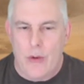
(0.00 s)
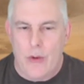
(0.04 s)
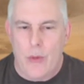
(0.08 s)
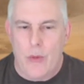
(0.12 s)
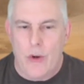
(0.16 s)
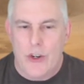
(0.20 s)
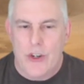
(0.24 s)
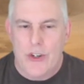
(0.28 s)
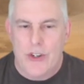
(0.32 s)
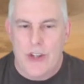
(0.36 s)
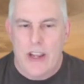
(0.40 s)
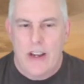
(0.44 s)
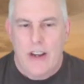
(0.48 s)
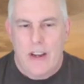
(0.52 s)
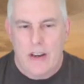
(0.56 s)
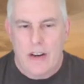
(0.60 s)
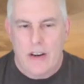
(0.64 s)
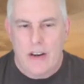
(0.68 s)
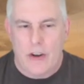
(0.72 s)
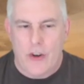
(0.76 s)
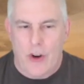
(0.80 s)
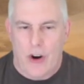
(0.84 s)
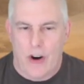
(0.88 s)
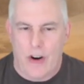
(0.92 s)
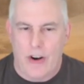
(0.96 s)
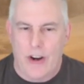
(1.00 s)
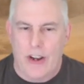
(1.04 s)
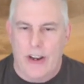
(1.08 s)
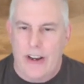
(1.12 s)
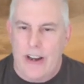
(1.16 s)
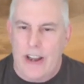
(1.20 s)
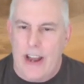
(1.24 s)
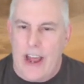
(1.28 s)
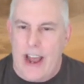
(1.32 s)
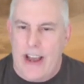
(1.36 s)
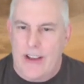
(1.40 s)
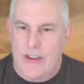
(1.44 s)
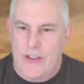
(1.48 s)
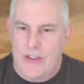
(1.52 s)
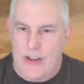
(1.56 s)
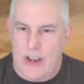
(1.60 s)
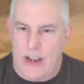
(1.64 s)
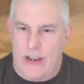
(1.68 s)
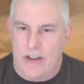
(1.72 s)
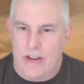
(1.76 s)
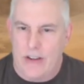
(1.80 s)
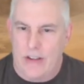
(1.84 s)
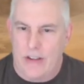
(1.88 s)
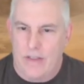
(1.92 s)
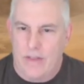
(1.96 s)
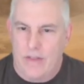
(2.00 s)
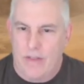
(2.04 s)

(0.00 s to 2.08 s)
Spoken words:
which is they can target an asset.